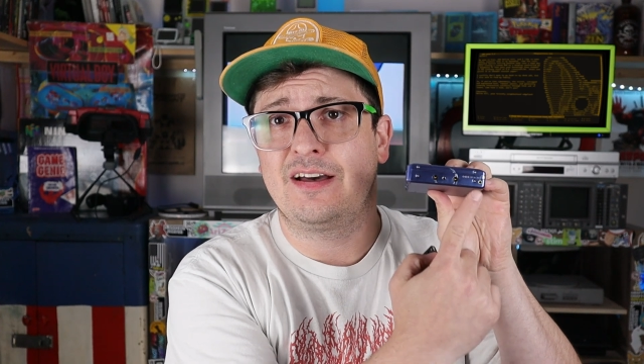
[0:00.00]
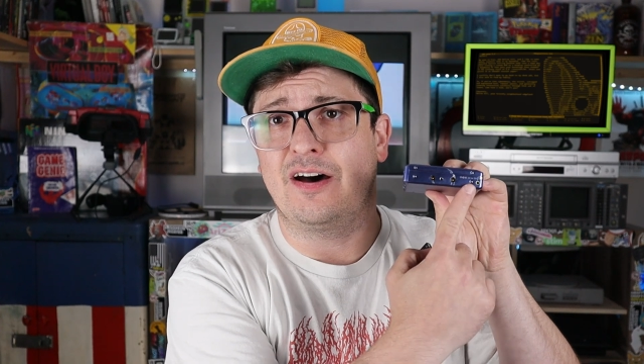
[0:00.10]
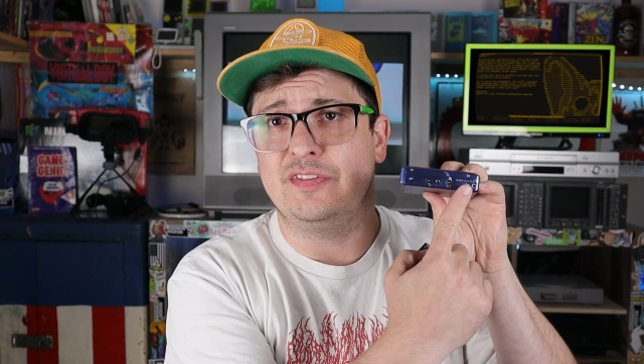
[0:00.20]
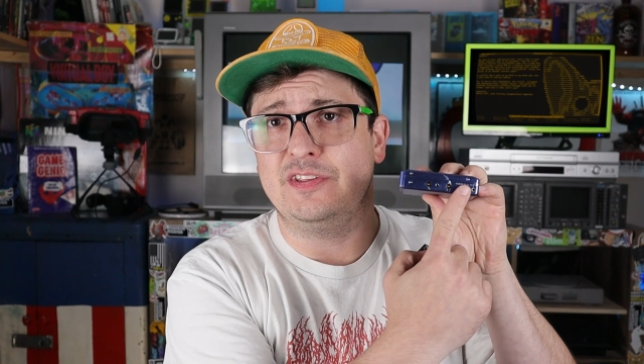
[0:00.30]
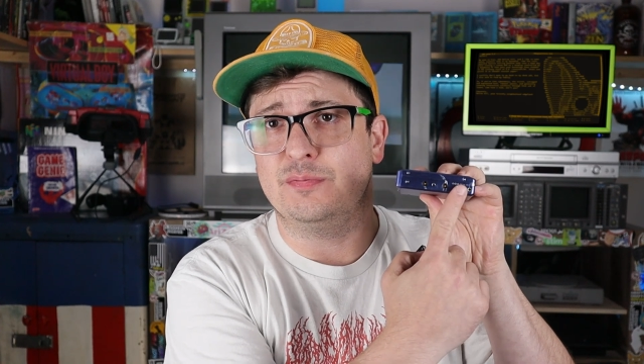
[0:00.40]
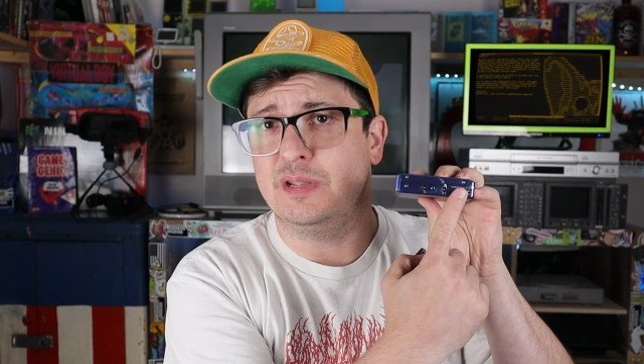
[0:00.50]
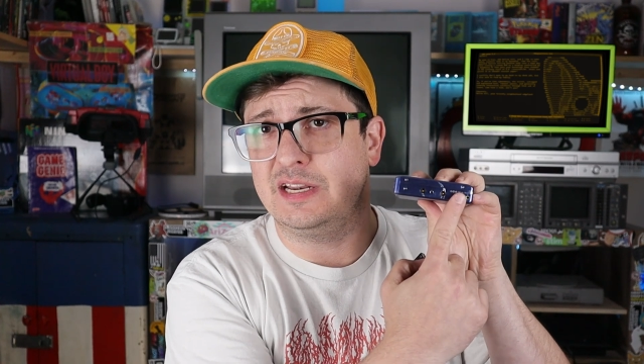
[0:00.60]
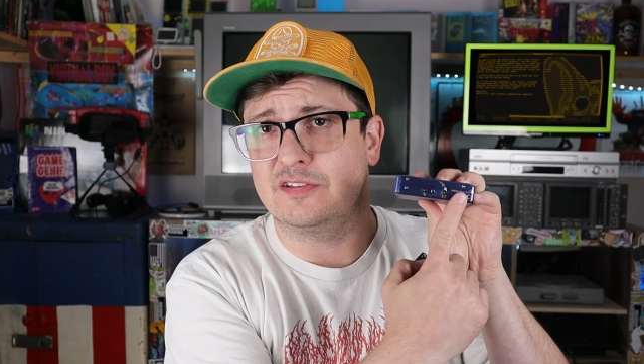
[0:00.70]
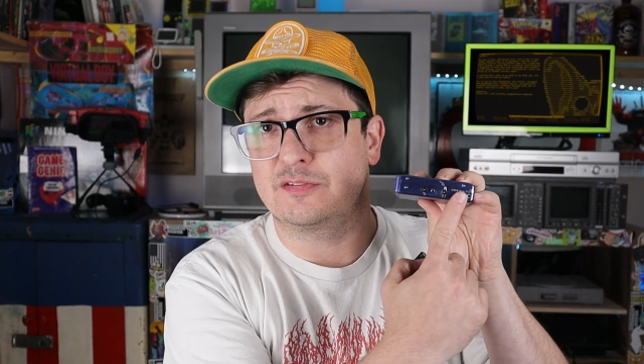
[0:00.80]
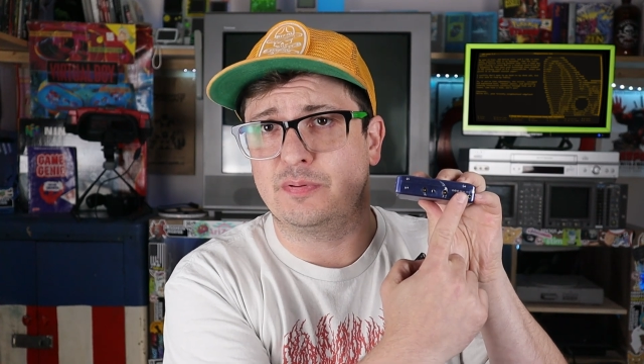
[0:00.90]
on these
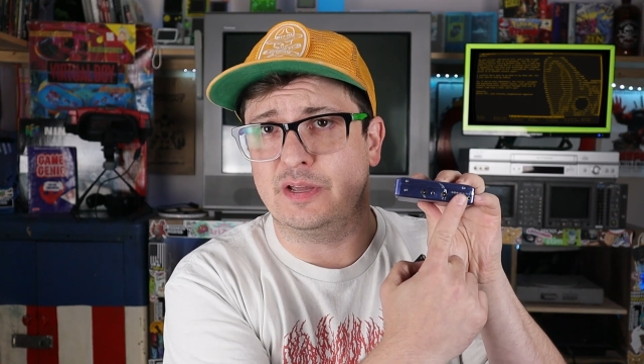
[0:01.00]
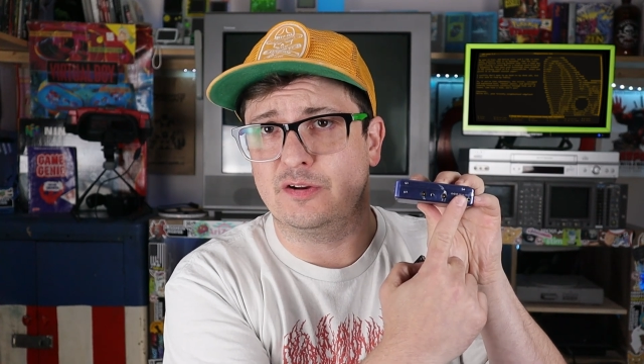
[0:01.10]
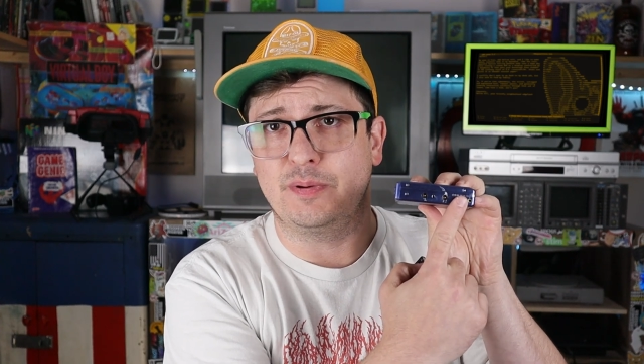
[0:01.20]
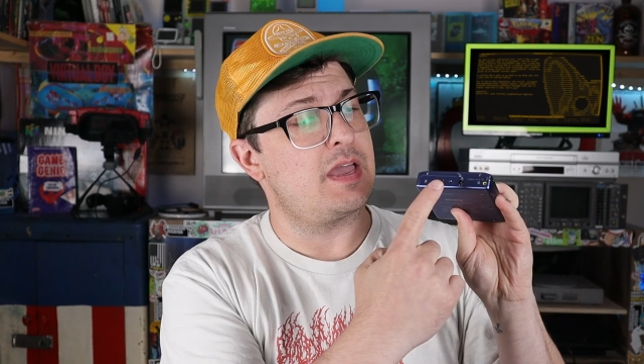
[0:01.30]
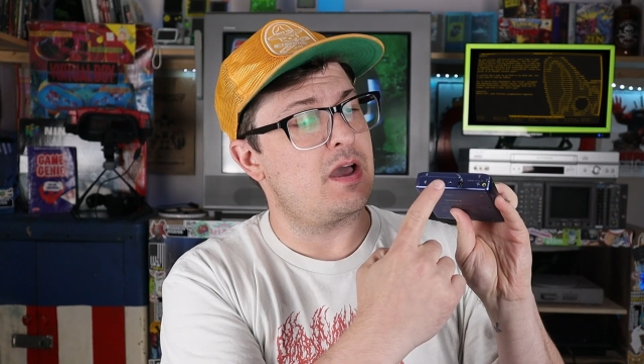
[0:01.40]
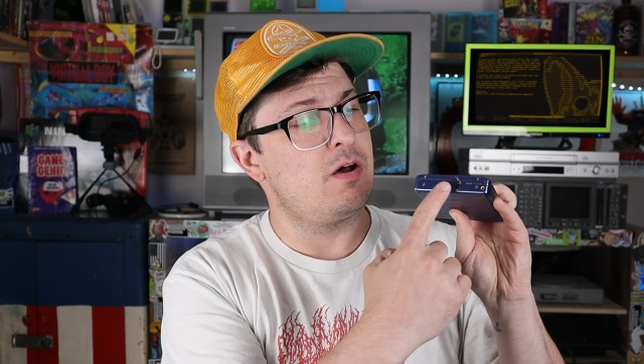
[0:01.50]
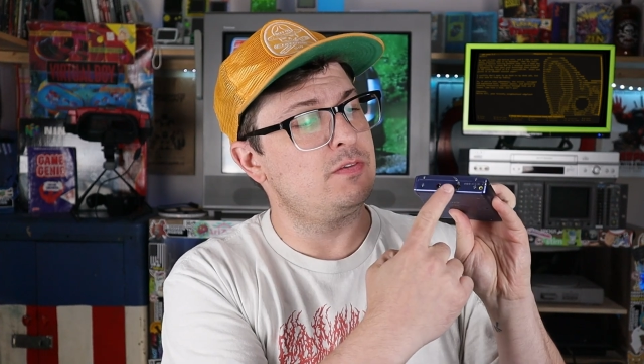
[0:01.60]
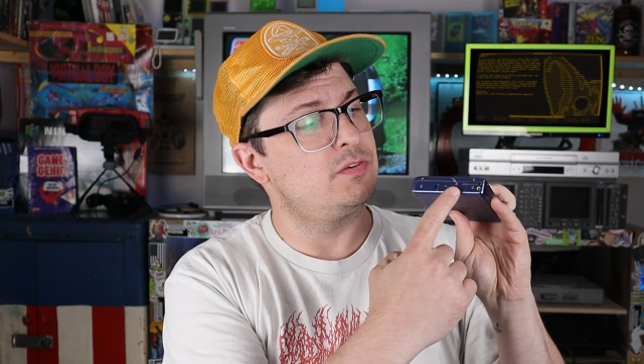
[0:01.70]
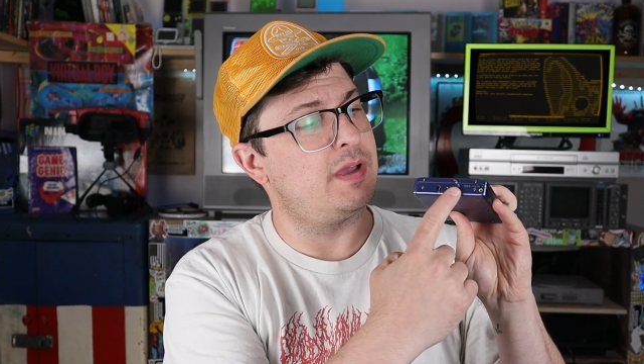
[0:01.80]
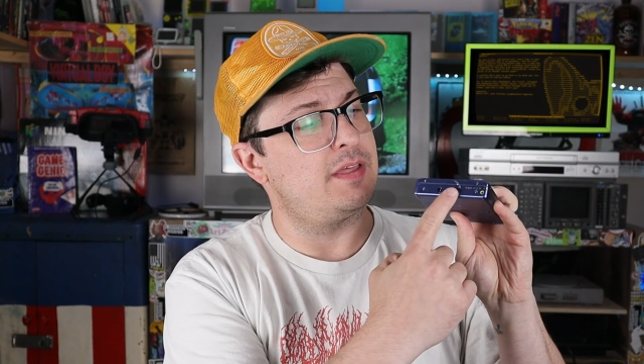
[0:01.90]
MiniDisc players, they
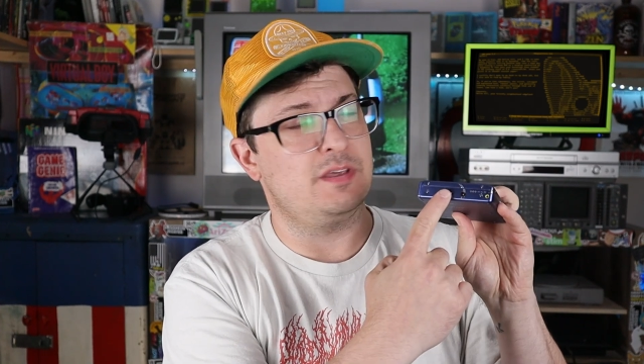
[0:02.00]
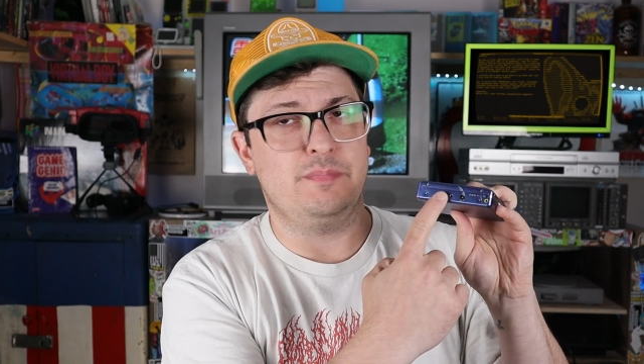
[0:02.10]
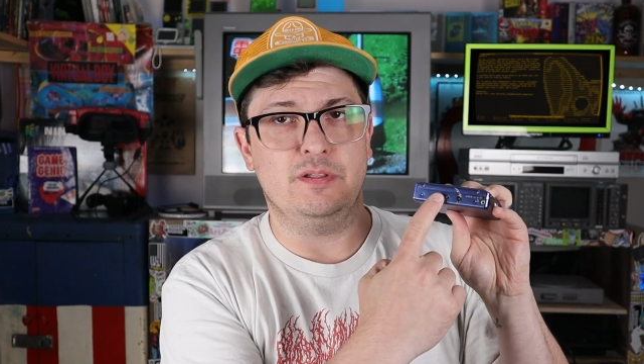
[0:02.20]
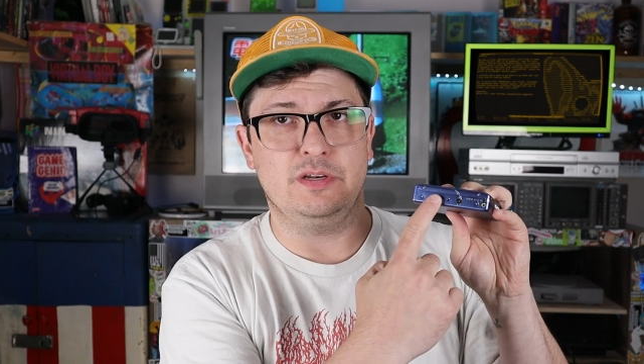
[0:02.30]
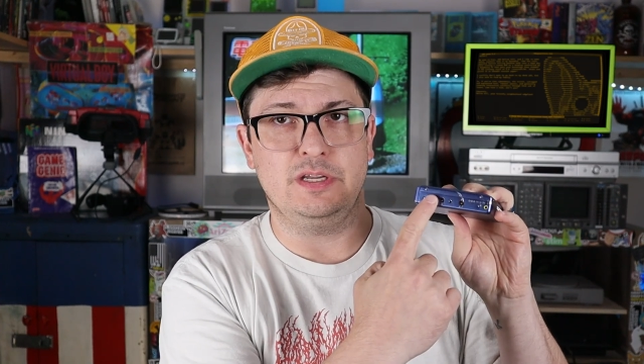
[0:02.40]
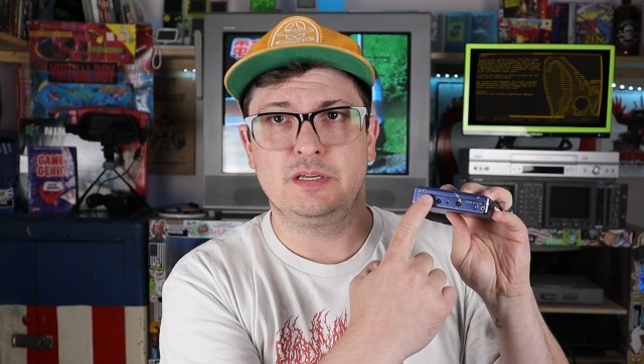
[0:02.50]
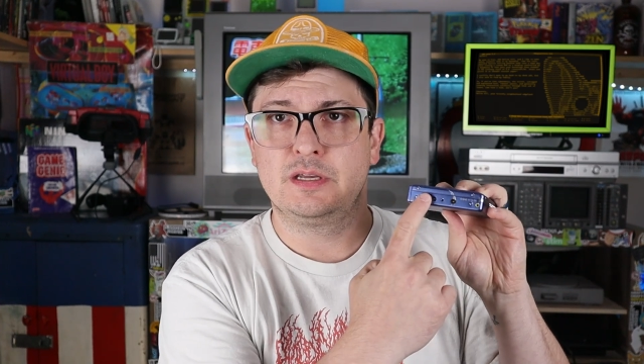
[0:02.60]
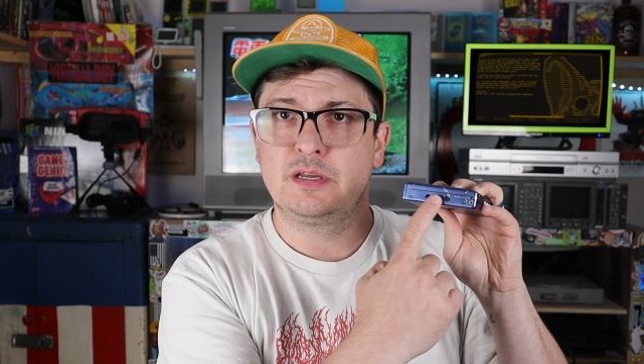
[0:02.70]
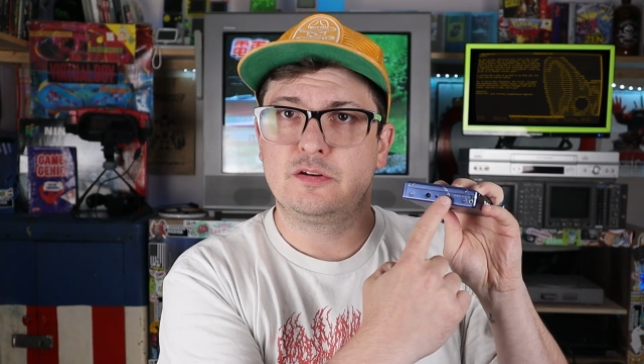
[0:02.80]
also had the ability